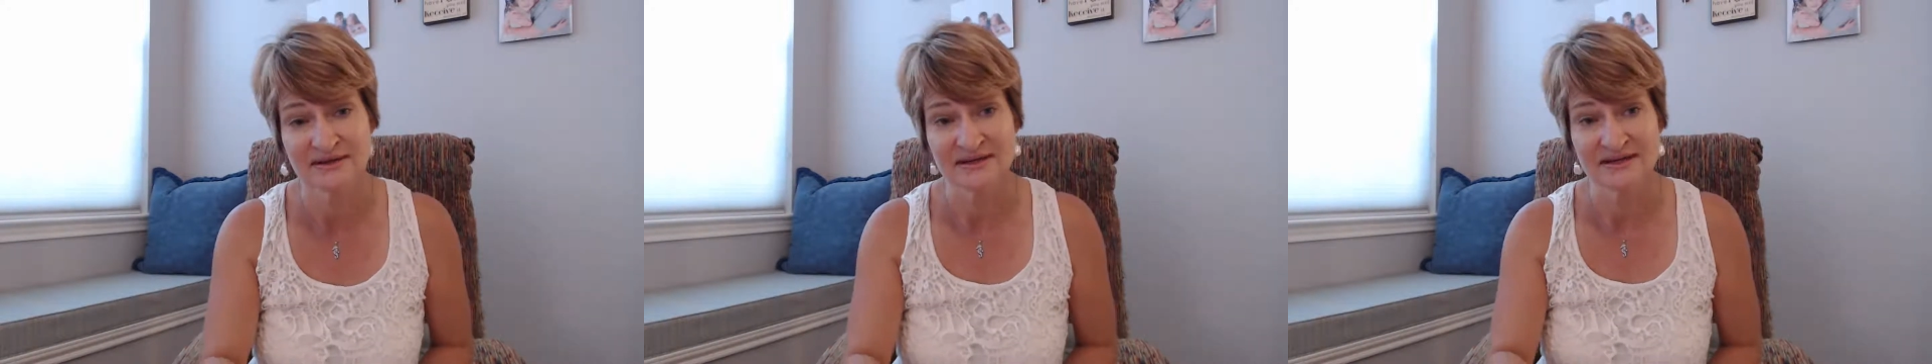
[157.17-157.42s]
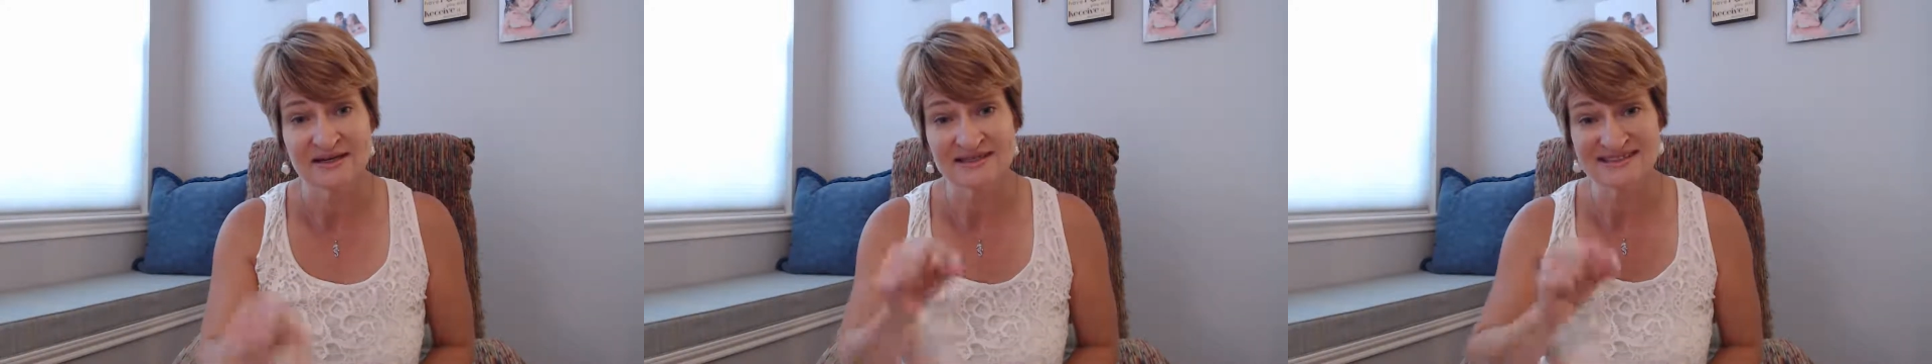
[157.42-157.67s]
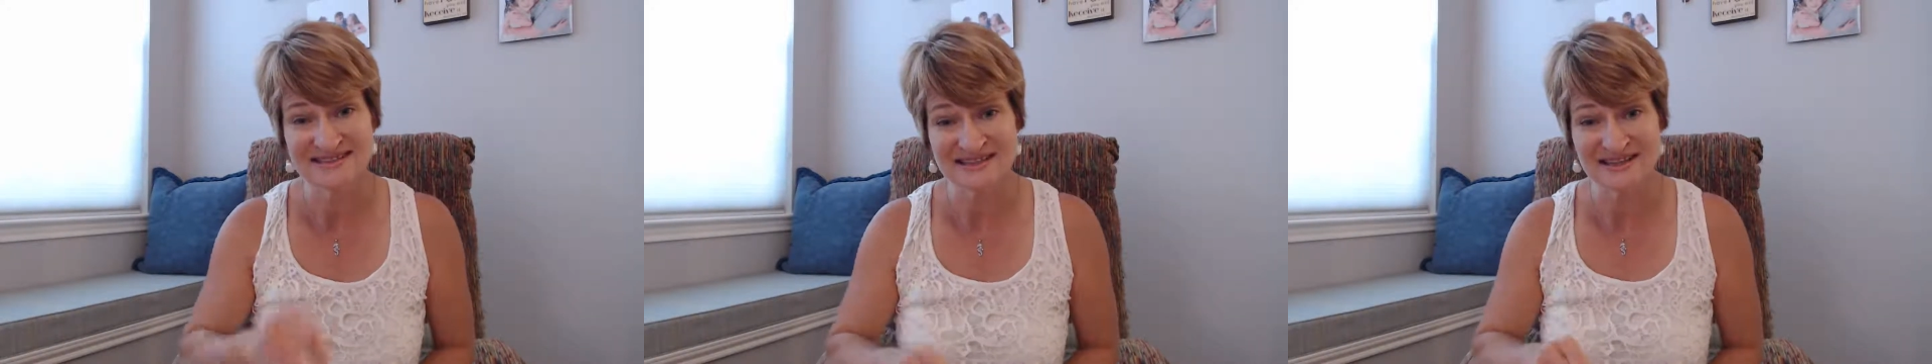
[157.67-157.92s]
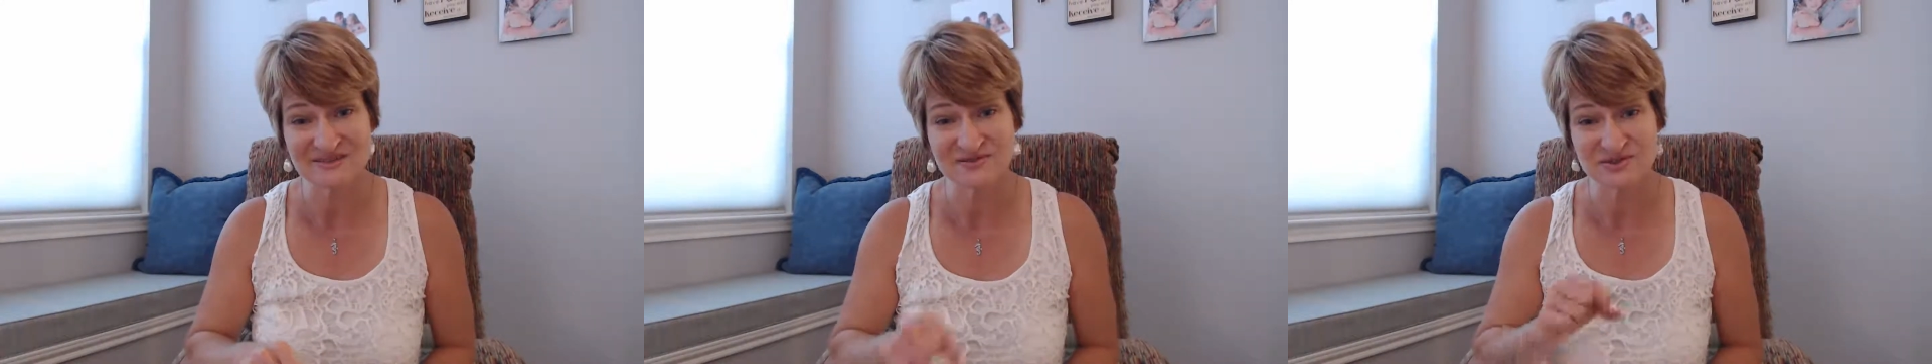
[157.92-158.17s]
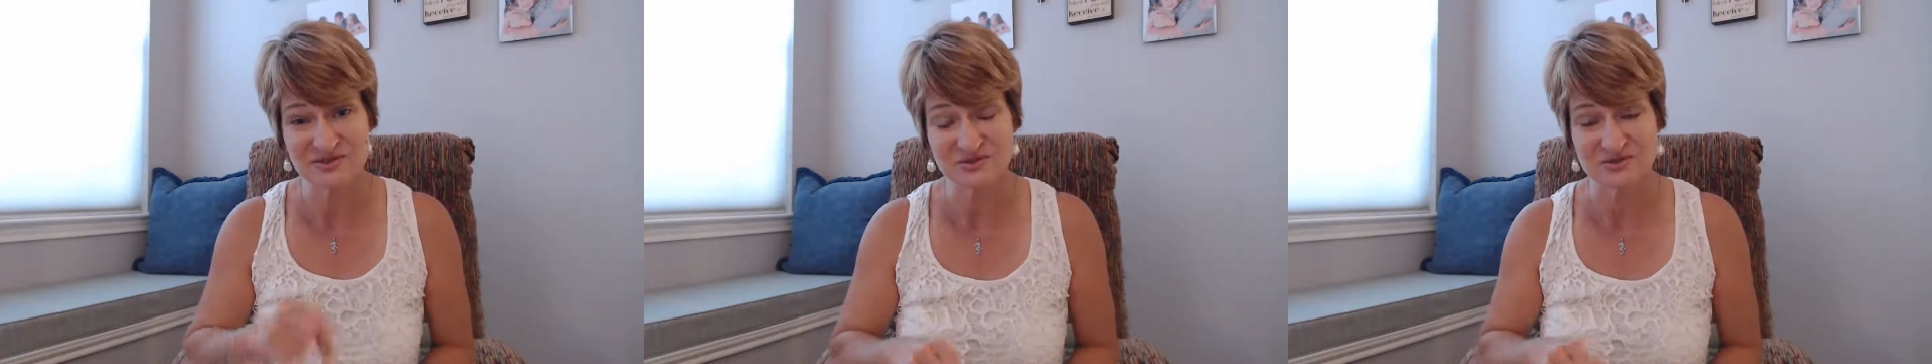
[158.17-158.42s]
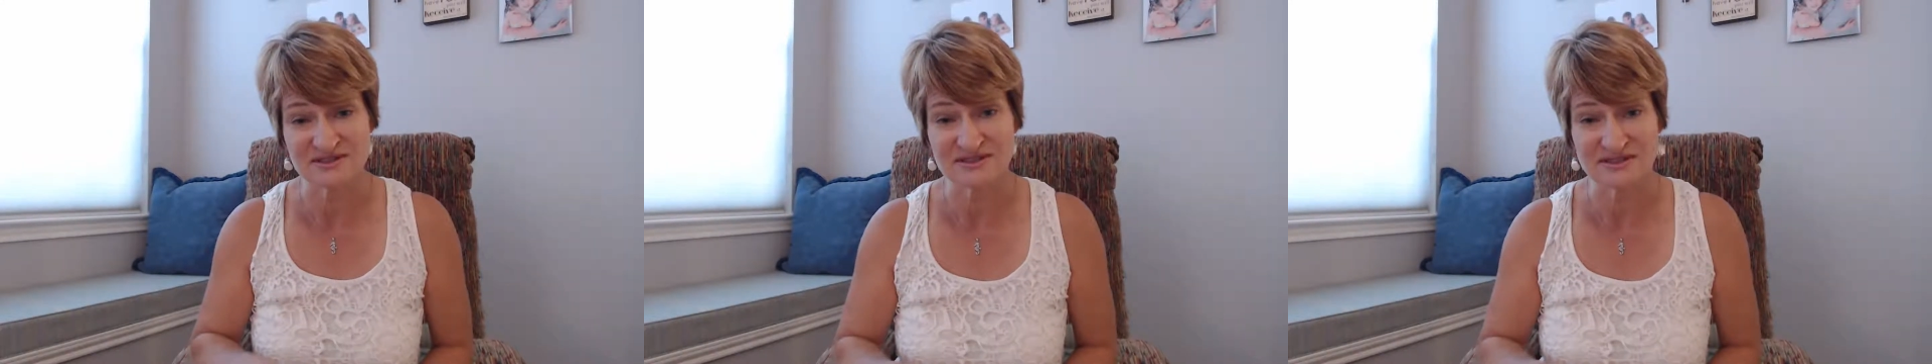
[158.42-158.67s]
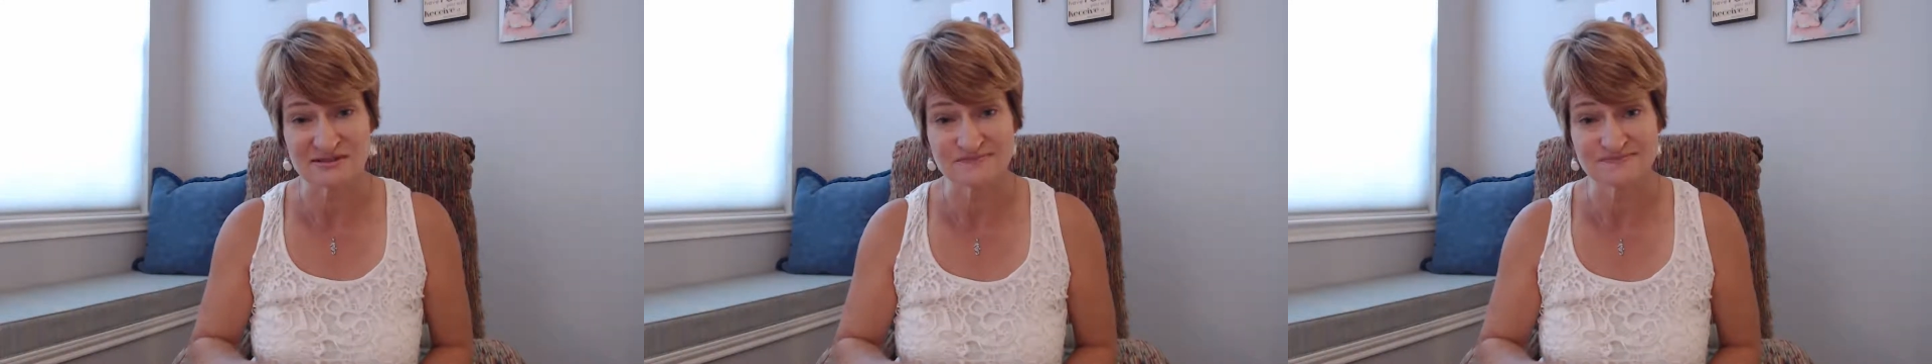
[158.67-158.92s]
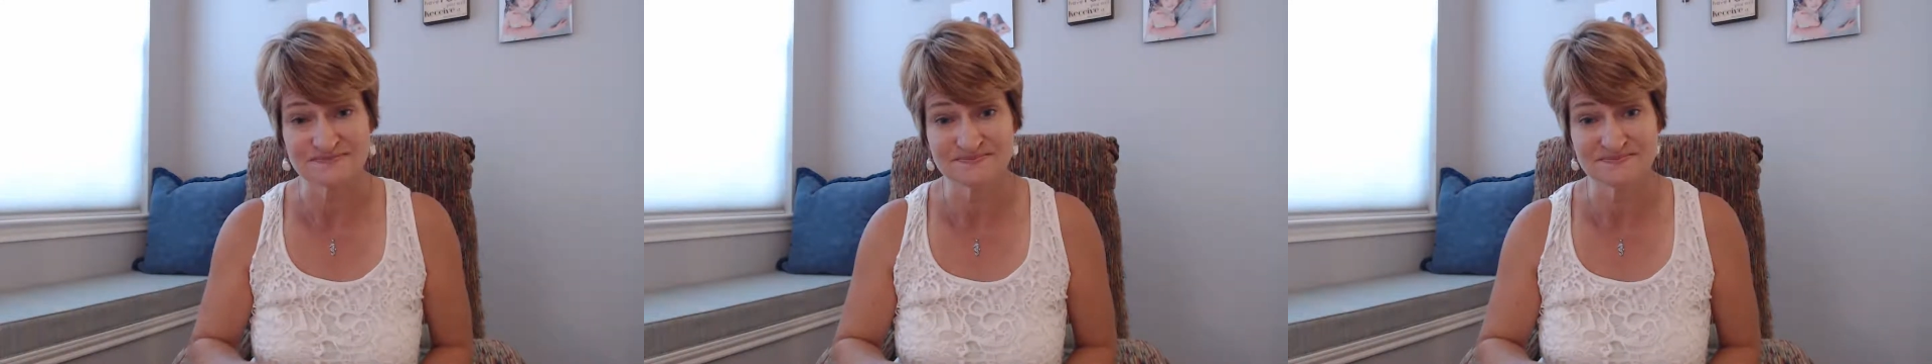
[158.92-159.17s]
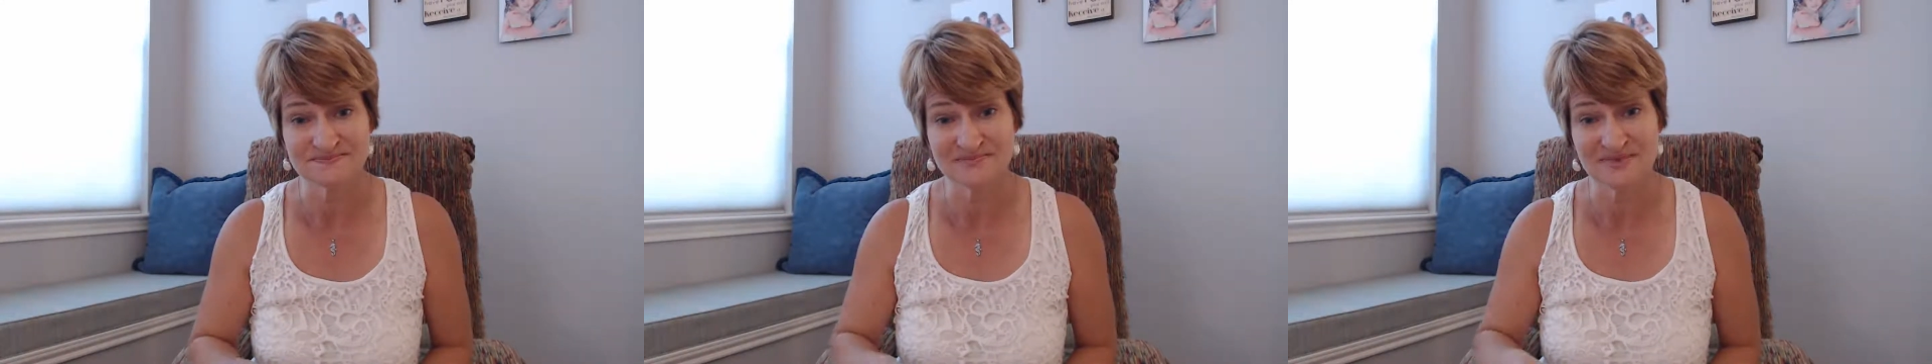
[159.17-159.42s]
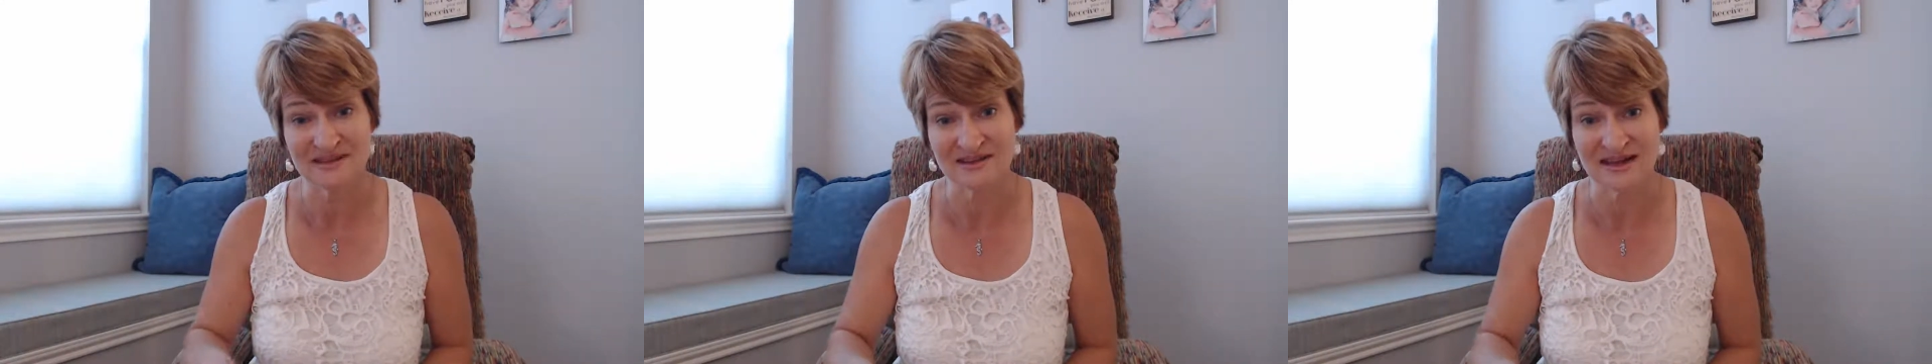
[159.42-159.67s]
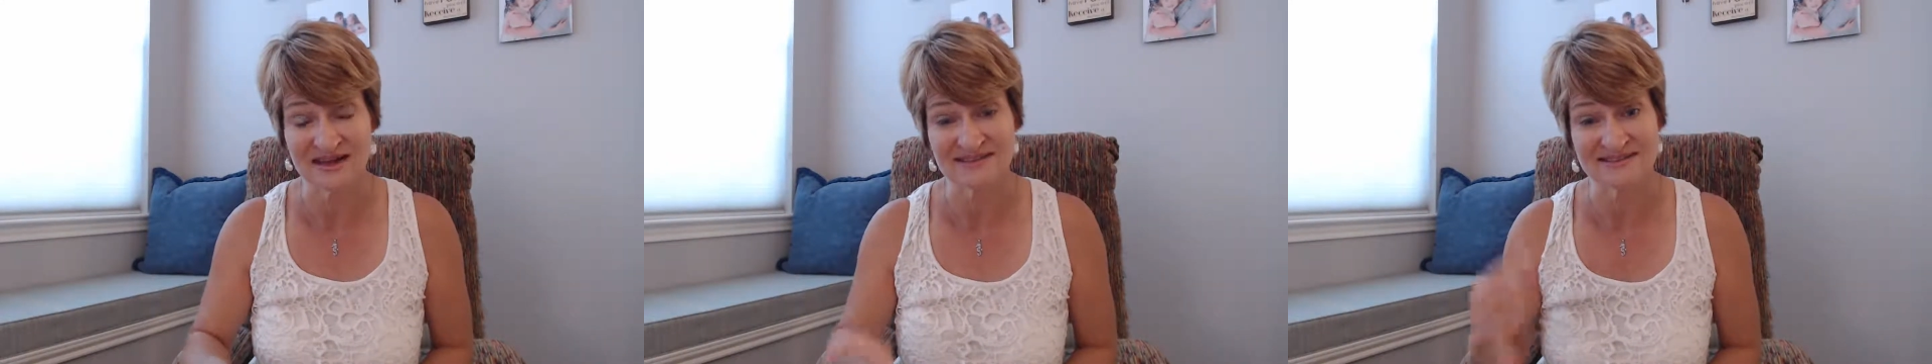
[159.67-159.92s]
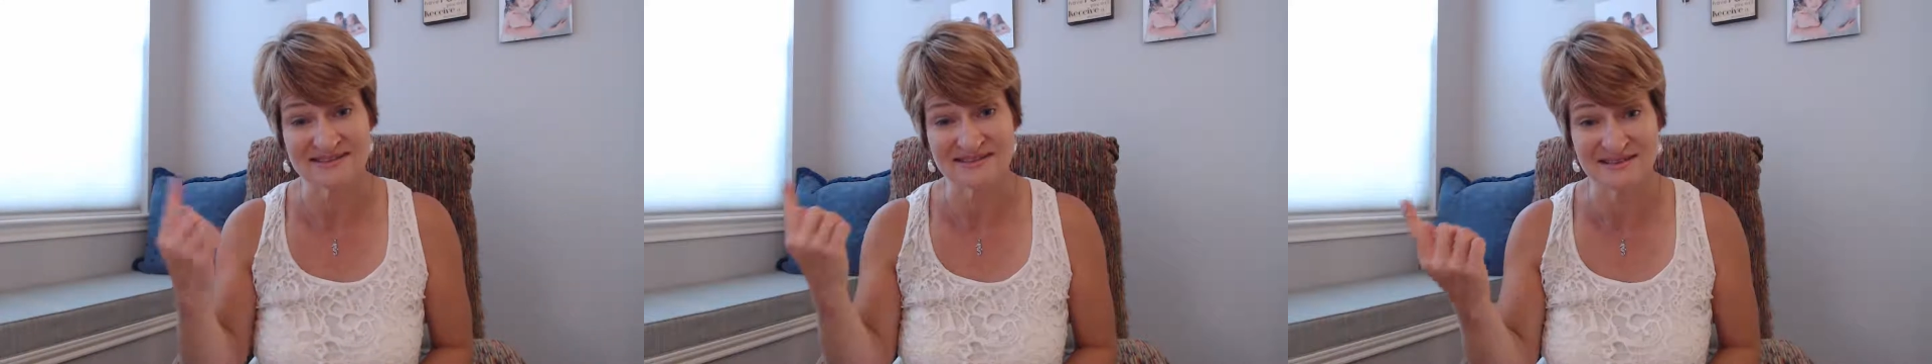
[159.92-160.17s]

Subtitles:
instead of choosing the lies